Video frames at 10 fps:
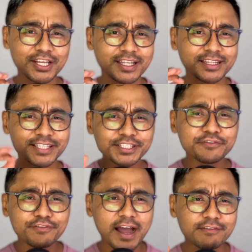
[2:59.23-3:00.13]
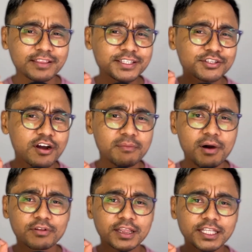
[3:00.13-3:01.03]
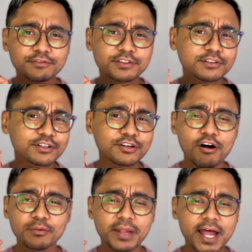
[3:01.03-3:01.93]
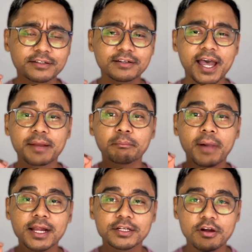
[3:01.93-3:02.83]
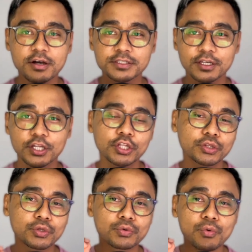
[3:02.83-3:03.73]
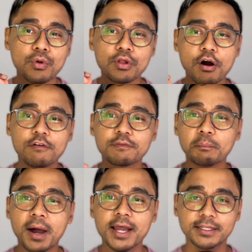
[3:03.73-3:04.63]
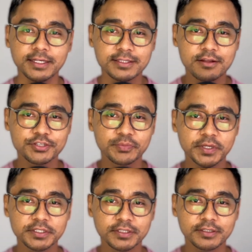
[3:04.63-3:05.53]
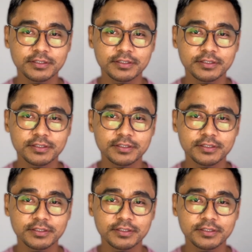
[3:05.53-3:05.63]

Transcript: Section 5, let's talk about liver, gallbladder, and bile ducts, the role of bile in constipation.